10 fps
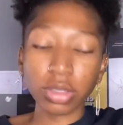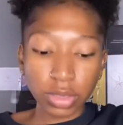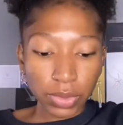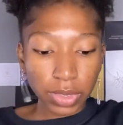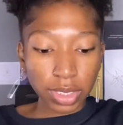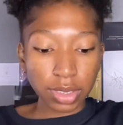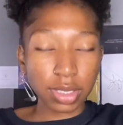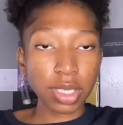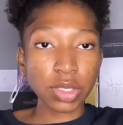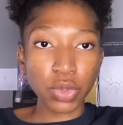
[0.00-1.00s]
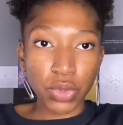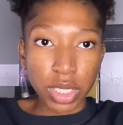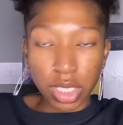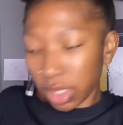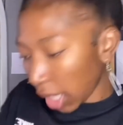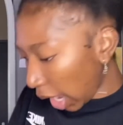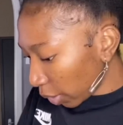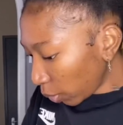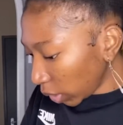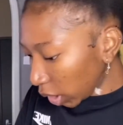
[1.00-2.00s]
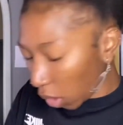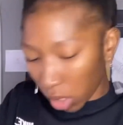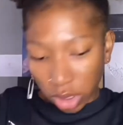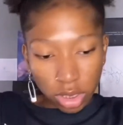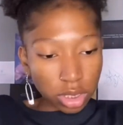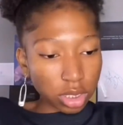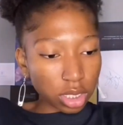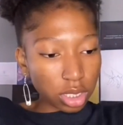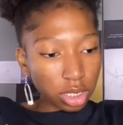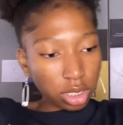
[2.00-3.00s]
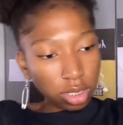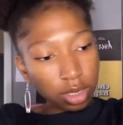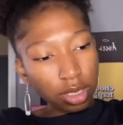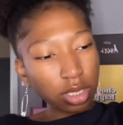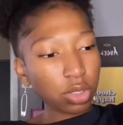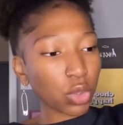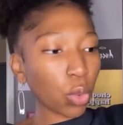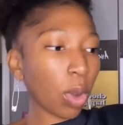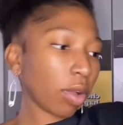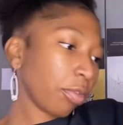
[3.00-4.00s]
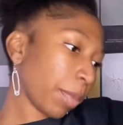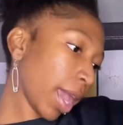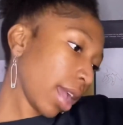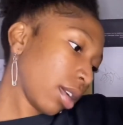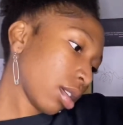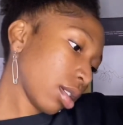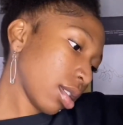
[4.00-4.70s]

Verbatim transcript: on to accessories. I only got, this is a 12 pack.